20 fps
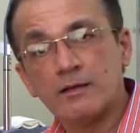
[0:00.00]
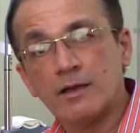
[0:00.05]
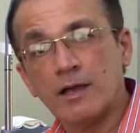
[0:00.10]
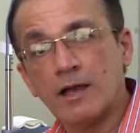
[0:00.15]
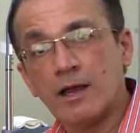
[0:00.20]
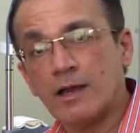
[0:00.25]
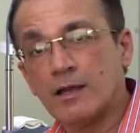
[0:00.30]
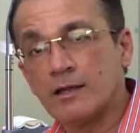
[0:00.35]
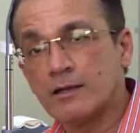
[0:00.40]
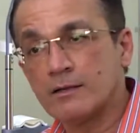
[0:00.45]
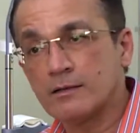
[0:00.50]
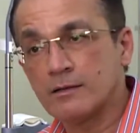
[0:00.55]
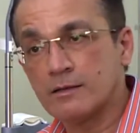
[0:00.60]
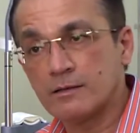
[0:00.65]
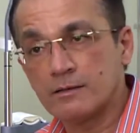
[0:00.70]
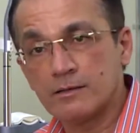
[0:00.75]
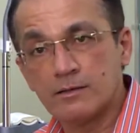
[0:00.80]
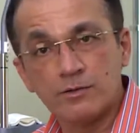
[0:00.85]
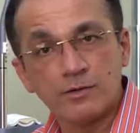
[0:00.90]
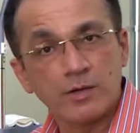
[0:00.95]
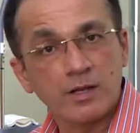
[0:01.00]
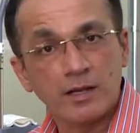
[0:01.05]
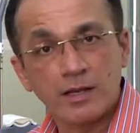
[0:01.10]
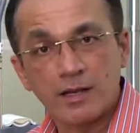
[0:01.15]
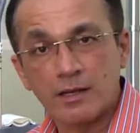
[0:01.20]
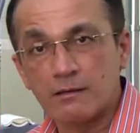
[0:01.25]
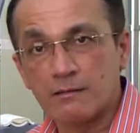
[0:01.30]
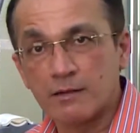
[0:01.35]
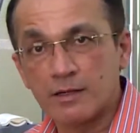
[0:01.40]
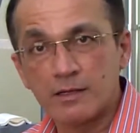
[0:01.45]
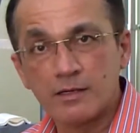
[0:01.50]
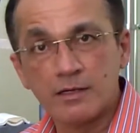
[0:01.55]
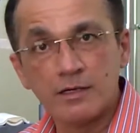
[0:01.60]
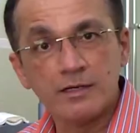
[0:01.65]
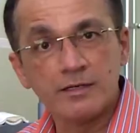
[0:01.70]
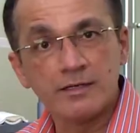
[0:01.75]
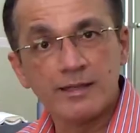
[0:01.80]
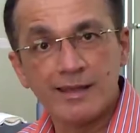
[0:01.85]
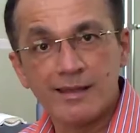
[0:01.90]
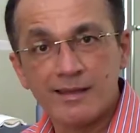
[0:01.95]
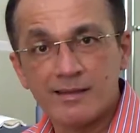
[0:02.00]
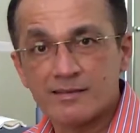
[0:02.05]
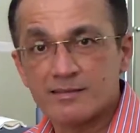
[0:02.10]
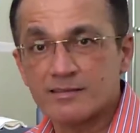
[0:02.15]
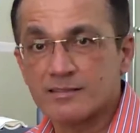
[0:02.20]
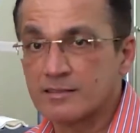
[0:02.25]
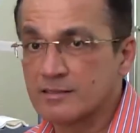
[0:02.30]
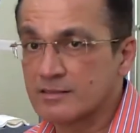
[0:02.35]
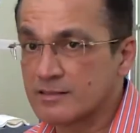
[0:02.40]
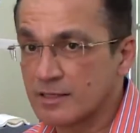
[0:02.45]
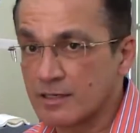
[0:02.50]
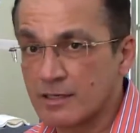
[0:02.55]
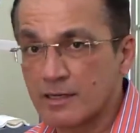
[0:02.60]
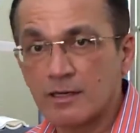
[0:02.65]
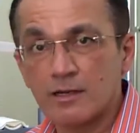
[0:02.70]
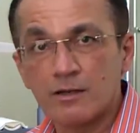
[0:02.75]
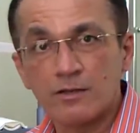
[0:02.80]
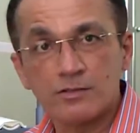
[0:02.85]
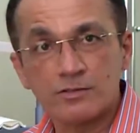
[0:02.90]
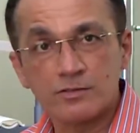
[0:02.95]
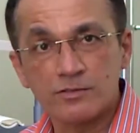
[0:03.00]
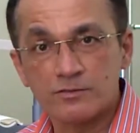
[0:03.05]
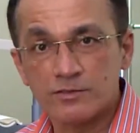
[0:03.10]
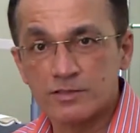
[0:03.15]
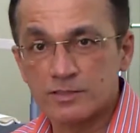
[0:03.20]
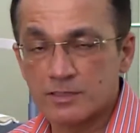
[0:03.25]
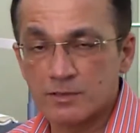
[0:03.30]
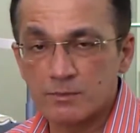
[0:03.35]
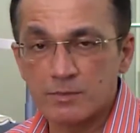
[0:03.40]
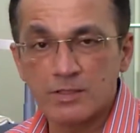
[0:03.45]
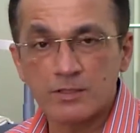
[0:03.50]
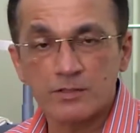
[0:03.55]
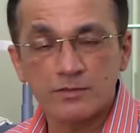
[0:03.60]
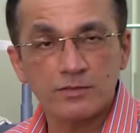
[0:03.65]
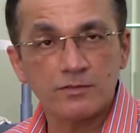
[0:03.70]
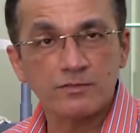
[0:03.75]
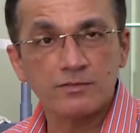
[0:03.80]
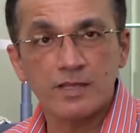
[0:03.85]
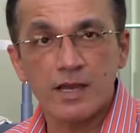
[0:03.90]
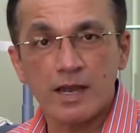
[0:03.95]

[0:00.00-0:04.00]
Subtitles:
and you can get retinal tears, sudden loss of vision because of